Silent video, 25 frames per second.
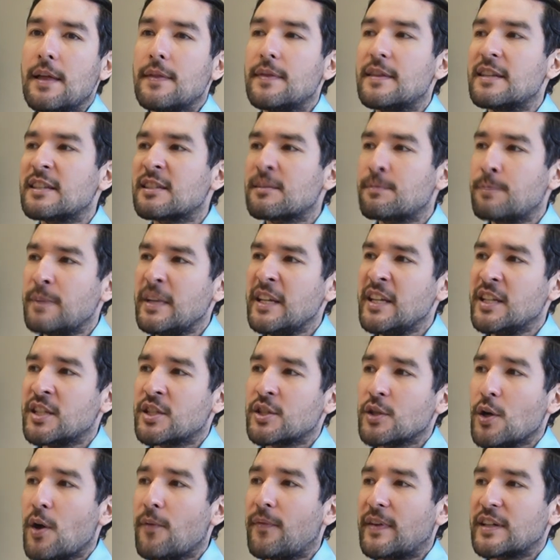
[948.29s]
The
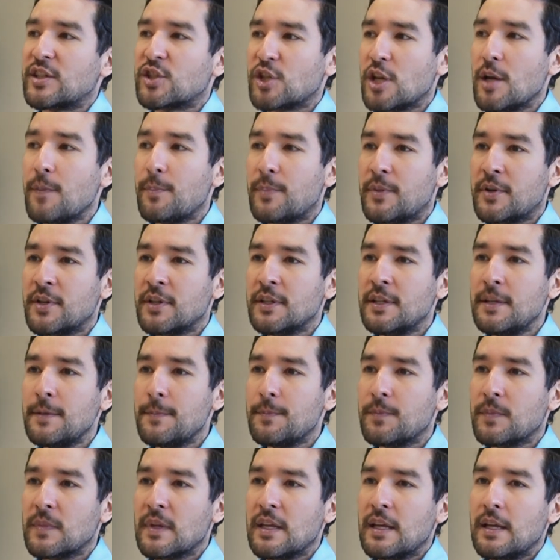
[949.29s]
speech of a shepherd
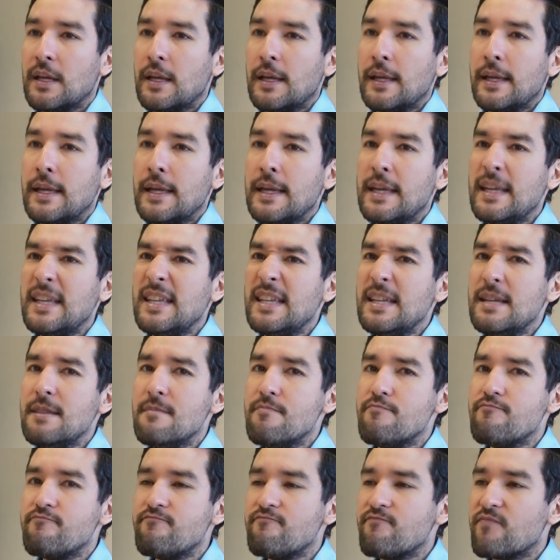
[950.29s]

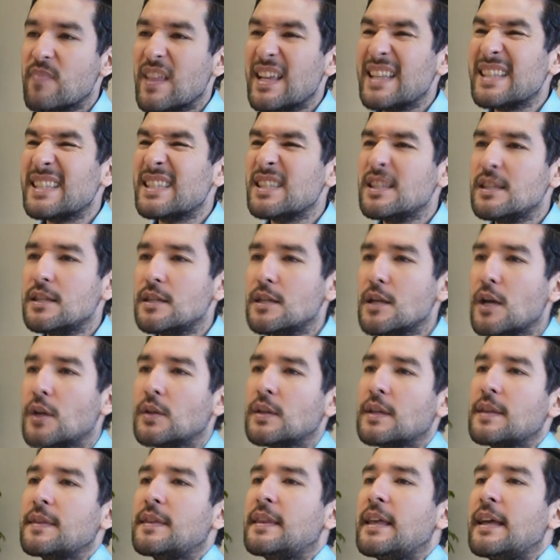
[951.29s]
in, is
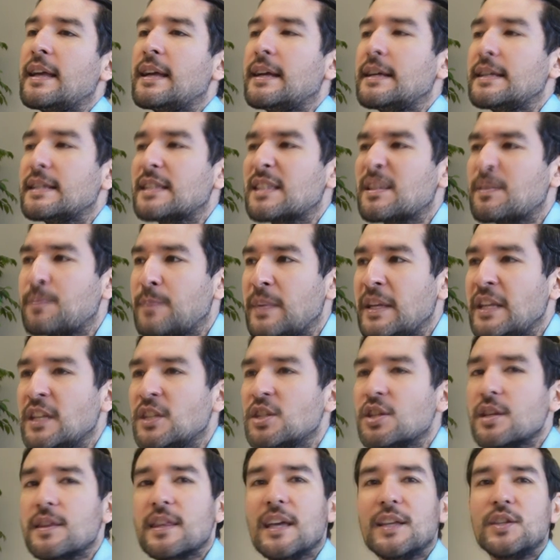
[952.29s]
not the
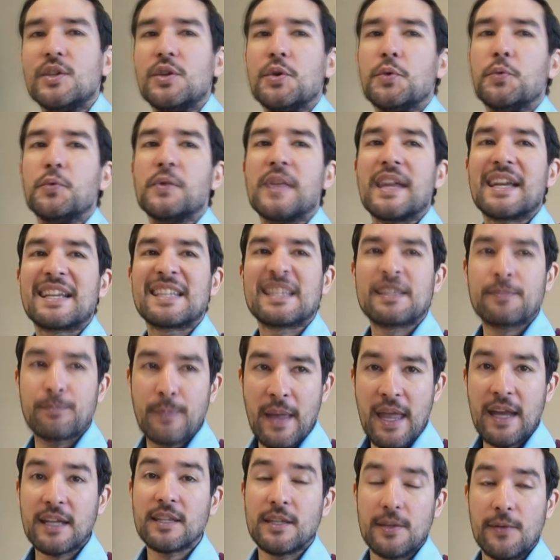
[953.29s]
speech that you would
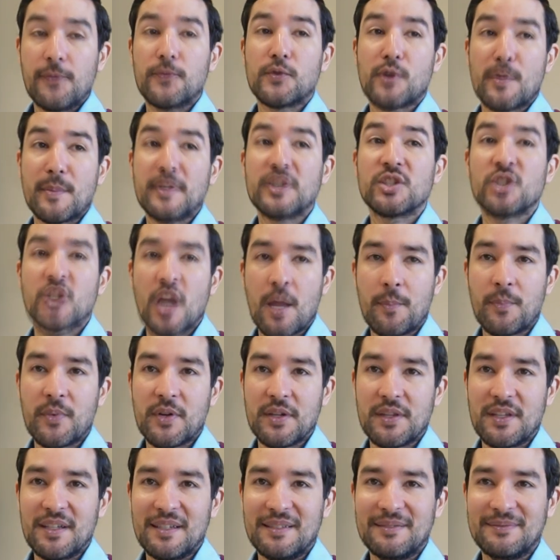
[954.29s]
expect from a
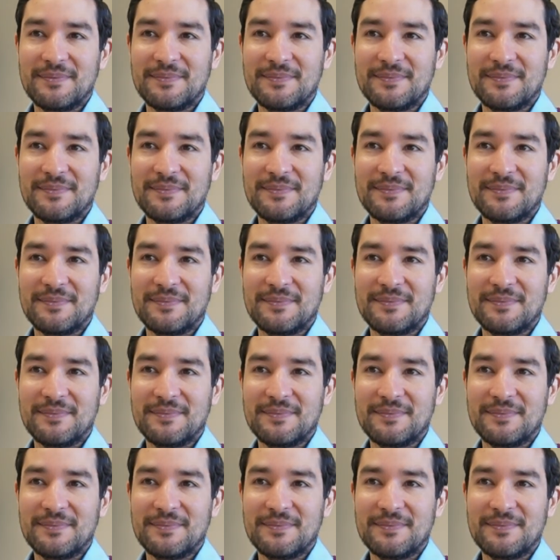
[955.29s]
shepherd.